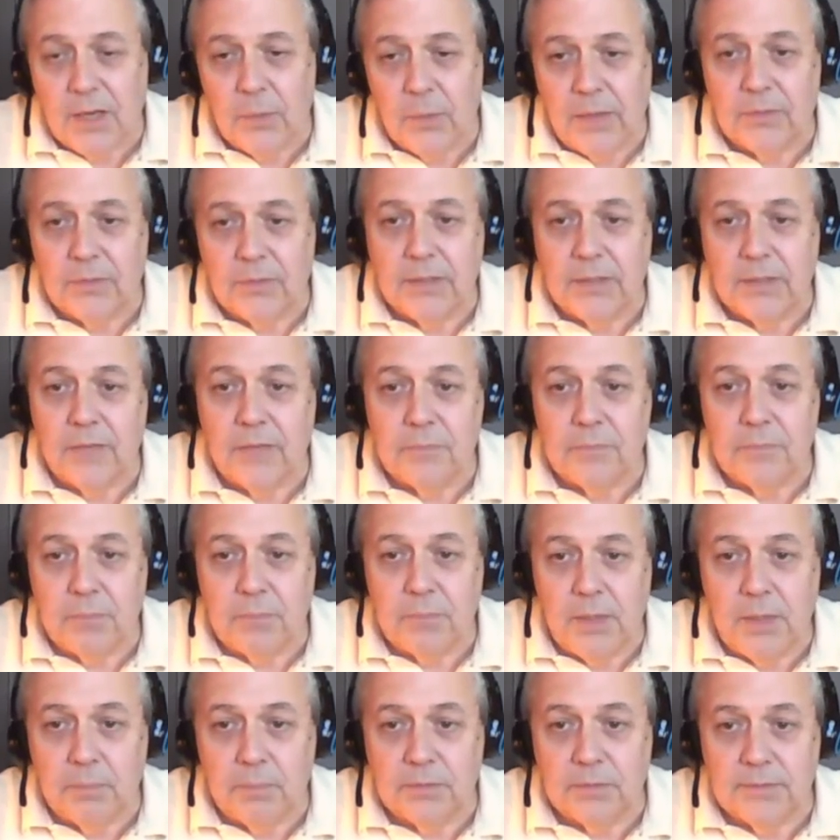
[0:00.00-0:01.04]
we have 11
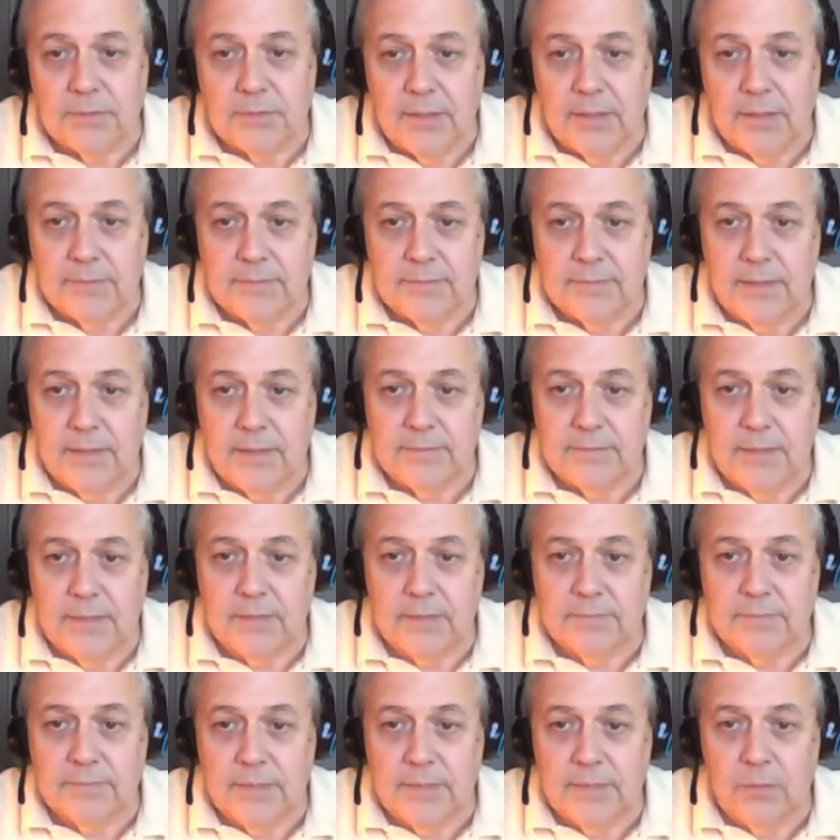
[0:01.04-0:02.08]
people that
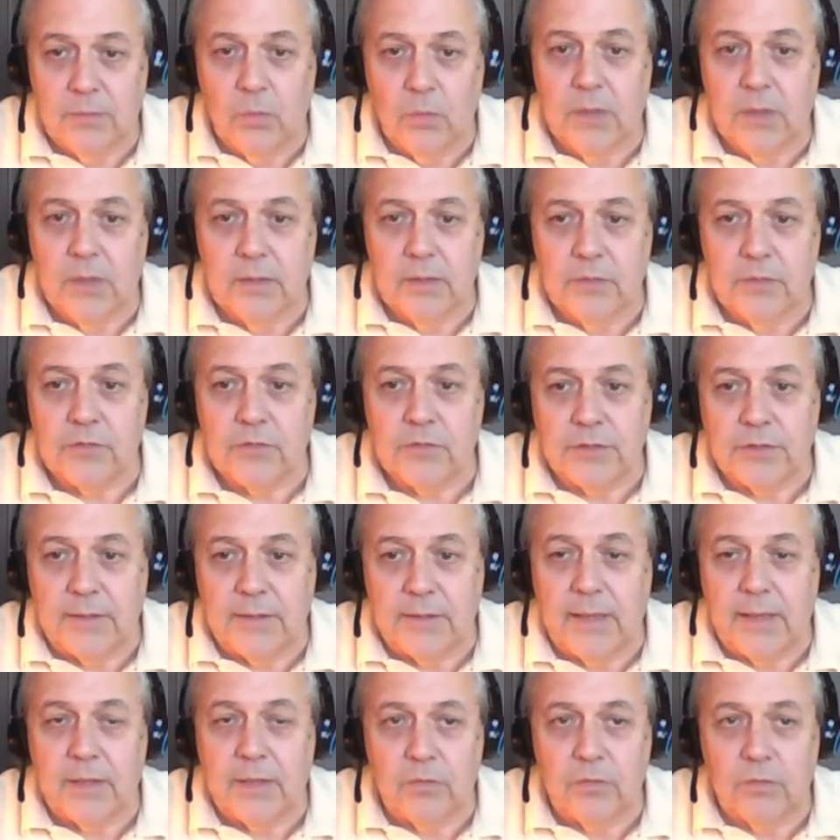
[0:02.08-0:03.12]
are interested.
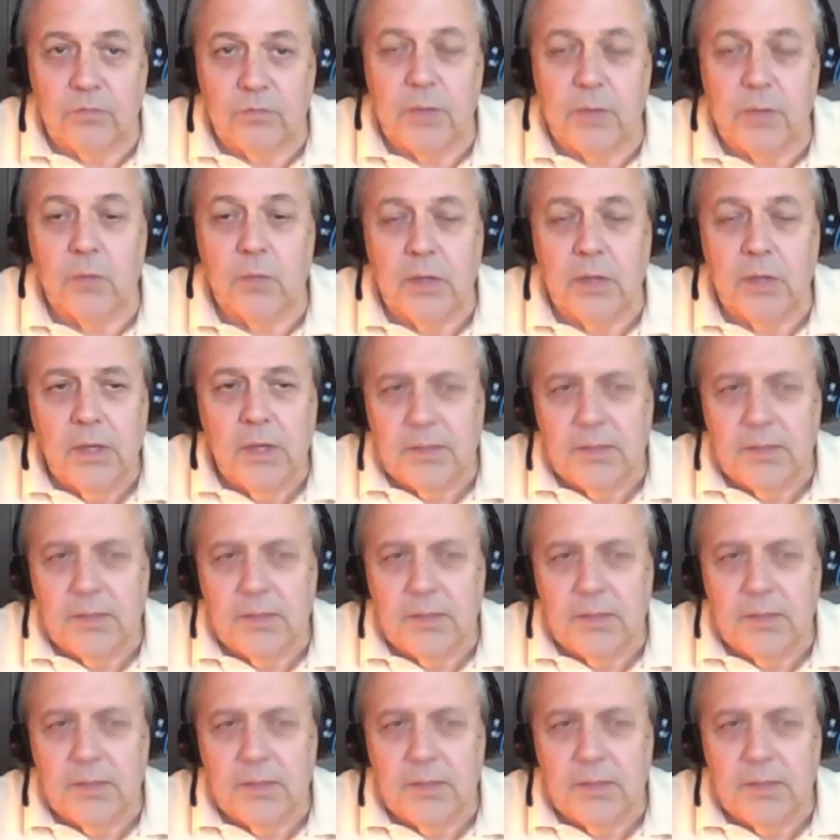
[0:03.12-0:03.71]
And I got 3 more.